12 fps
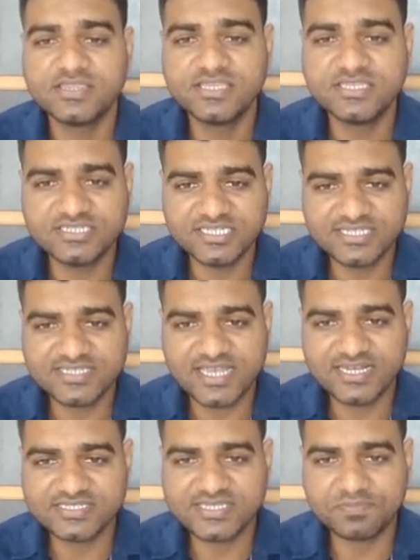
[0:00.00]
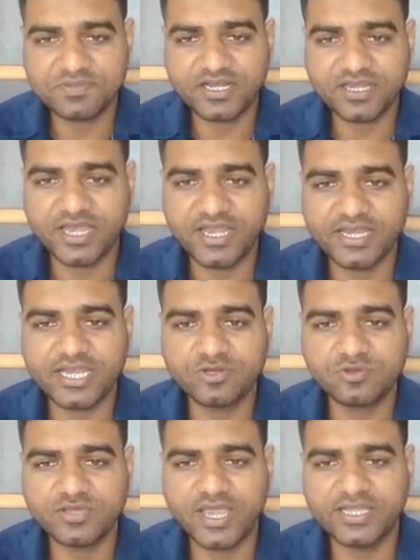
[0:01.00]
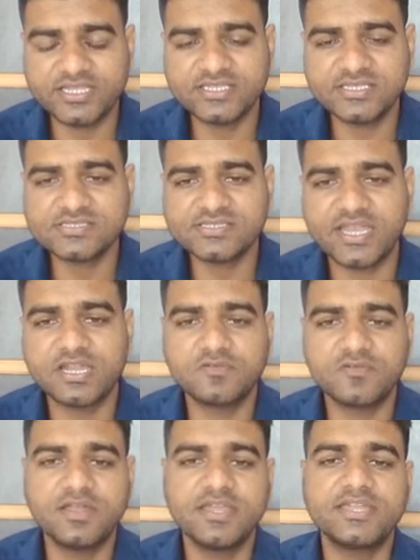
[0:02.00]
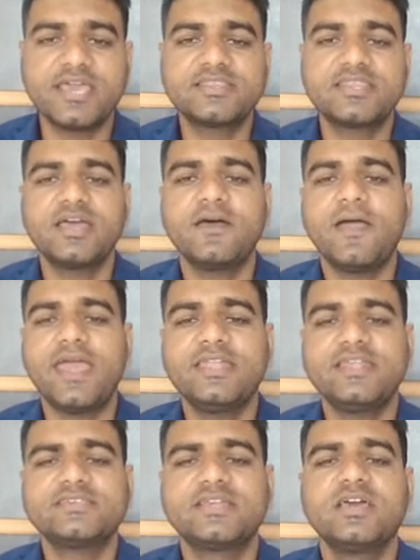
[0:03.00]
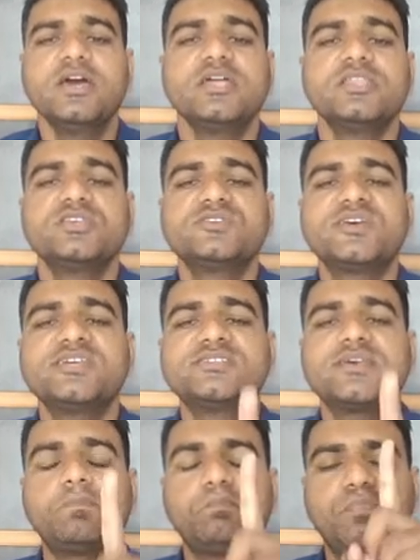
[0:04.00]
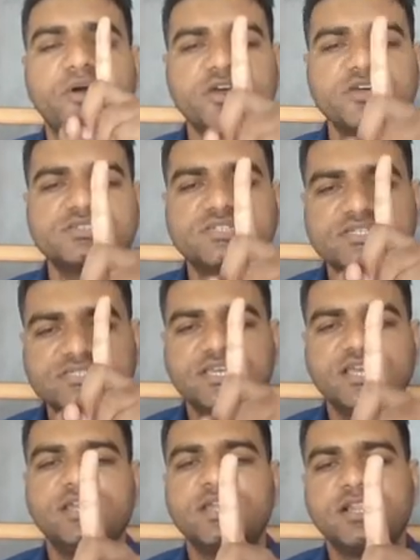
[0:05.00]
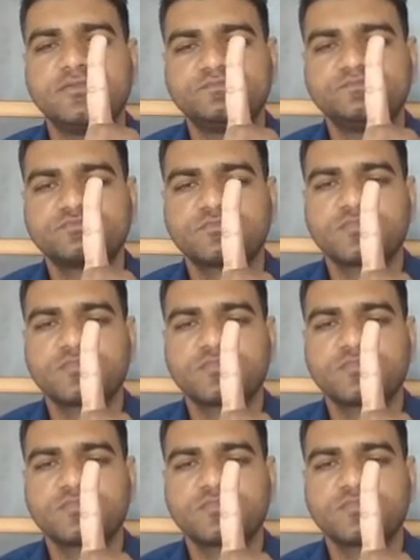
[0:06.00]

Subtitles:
This T cell receptor connected to the antigens and it will detect the antigen. This one is a first signal.